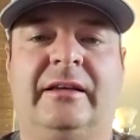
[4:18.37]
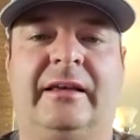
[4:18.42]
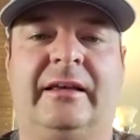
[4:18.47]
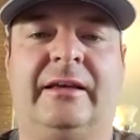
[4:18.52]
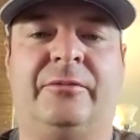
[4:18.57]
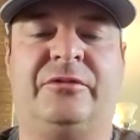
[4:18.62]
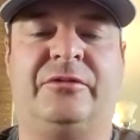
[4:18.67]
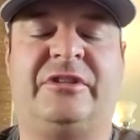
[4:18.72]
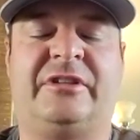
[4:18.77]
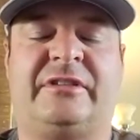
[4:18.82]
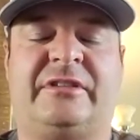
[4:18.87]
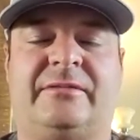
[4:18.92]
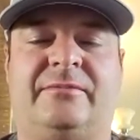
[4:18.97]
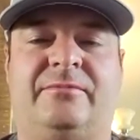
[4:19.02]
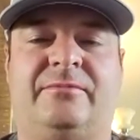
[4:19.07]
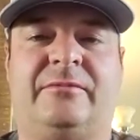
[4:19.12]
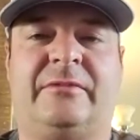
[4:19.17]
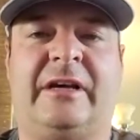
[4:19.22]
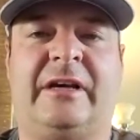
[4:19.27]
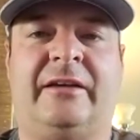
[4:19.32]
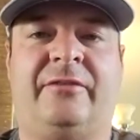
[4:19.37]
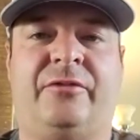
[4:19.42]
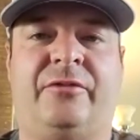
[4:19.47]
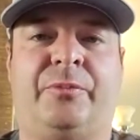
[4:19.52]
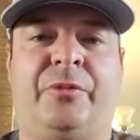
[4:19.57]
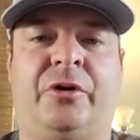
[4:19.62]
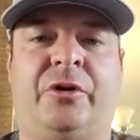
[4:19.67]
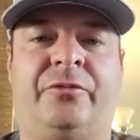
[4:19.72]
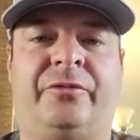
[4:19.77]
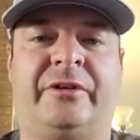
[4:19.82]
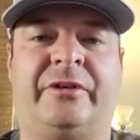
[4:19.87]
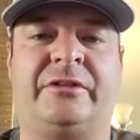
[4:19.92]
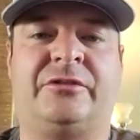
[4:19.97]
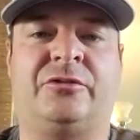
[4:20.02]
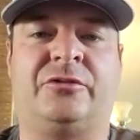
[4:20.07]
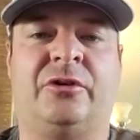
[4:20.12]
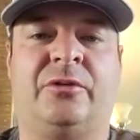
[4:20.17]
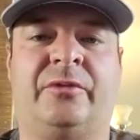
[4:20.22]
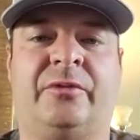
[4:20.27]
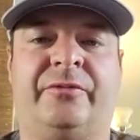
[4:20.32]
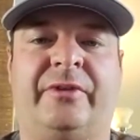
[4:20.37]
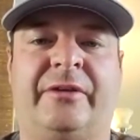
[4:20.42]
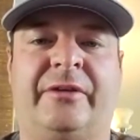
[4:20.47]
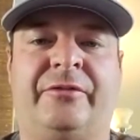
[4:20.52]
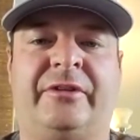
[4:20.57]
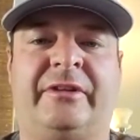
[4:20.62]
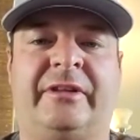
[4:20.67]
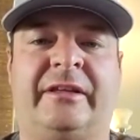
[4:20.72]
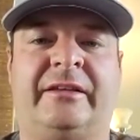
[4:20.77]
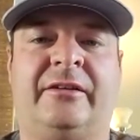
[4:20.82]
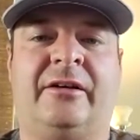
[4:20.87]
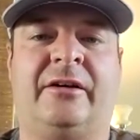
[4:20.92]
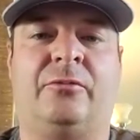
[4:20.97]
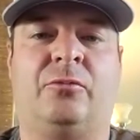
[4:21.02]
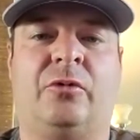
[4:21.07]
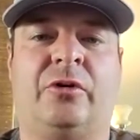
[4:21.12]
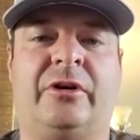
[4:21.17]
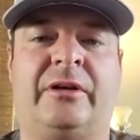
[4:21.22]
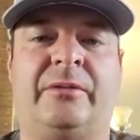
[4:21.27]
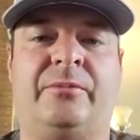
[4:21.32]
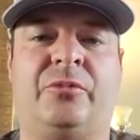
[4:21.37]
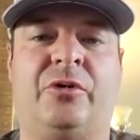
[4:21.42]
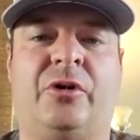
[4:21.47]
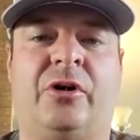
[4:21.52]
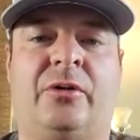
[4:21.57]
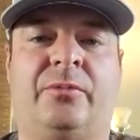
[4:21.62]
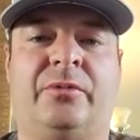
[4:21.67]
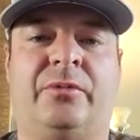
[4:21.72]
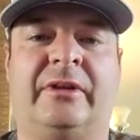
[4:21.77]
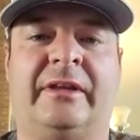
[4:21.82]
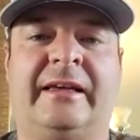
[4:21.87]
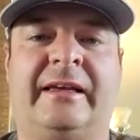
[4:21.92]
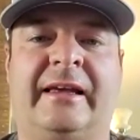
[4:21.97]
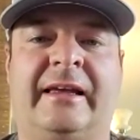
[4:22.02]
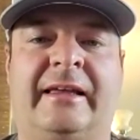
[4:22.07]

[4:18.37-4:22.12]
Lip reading: It was just kind of a perfect storm of everything not working properly.